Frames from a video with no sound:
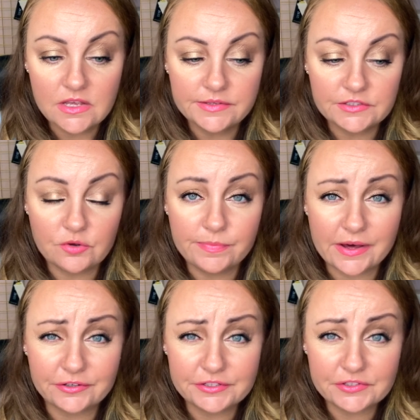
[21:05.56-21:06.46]
So
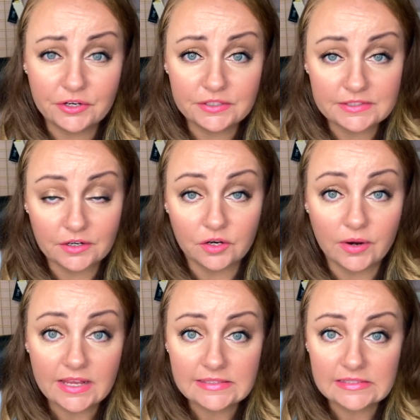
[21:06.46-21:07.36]
powder skirts are
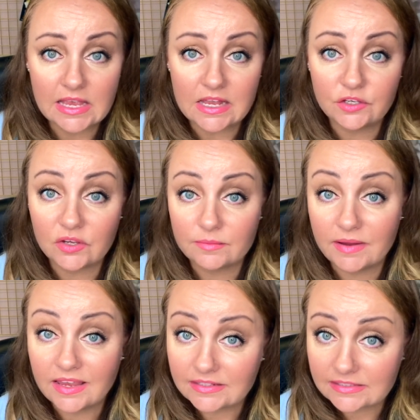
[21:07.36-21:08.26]
great, and you can
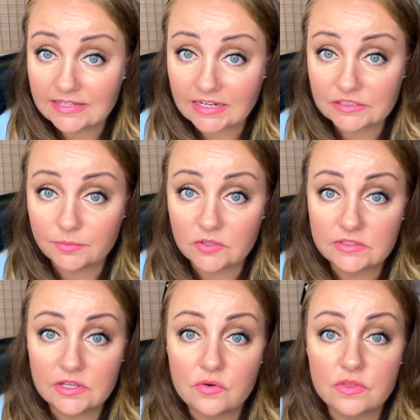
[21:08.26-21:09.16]
make it detachable
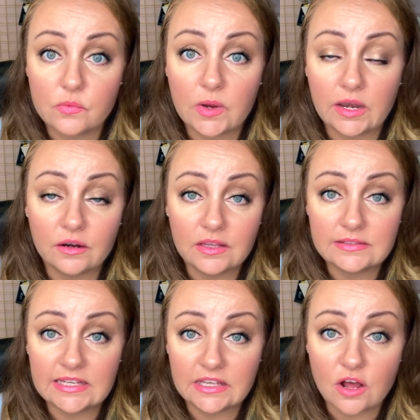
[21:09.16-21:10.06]
so the wearer can
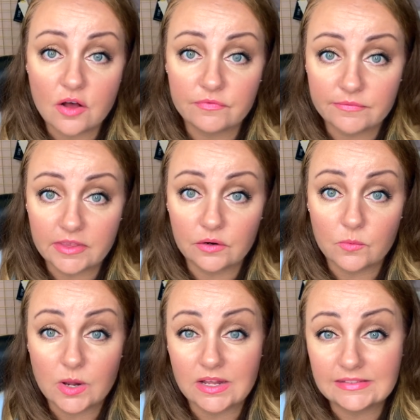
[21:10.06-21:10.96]
take it off if they don't
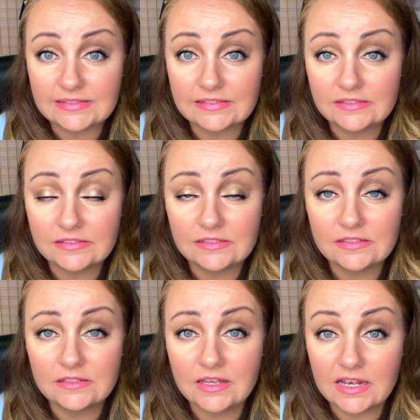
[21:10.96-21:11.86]
want it
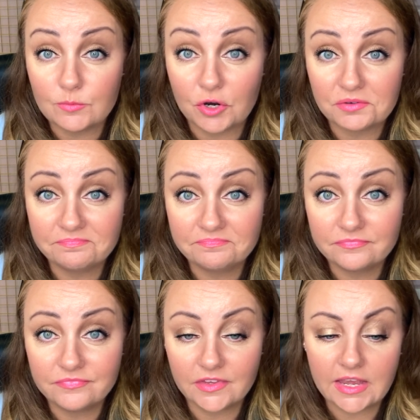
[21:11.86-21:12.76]
anymore,
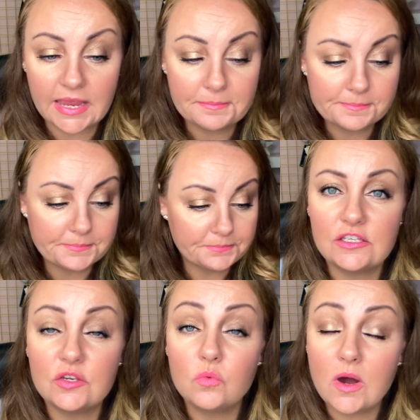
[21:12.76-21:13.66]
okay?
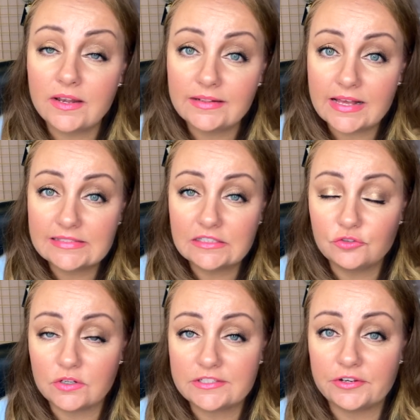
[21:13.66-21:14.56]
You want elastic
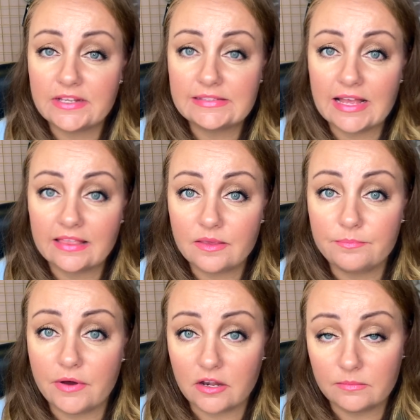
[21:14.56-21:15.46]
drawstrings at the
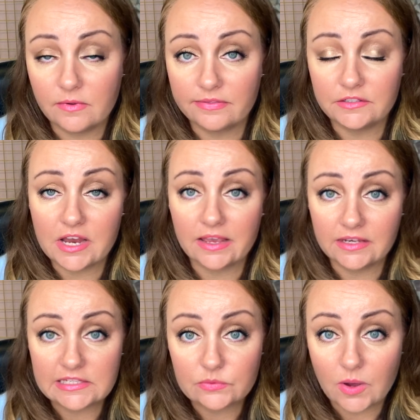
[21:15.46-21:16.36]
bottom of the jacket
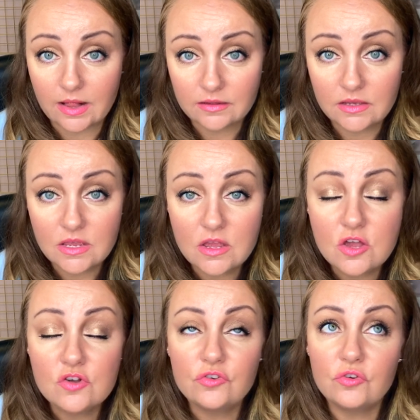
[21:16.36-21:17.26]
as well.
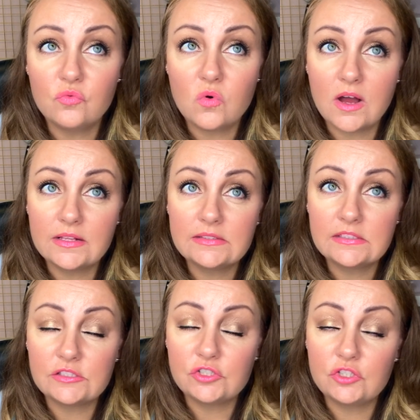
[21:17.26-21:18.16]
You want
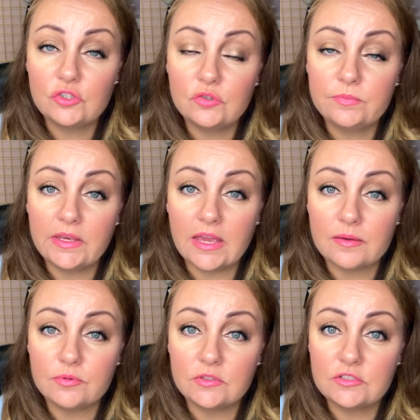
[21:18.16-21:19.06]
to be
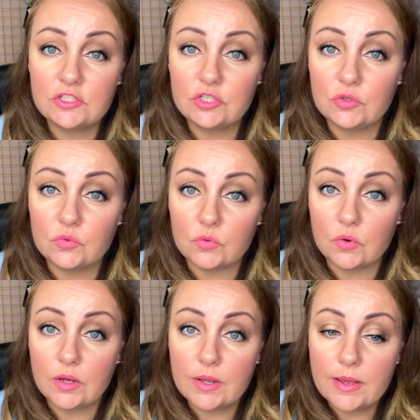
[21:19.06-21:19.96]
able to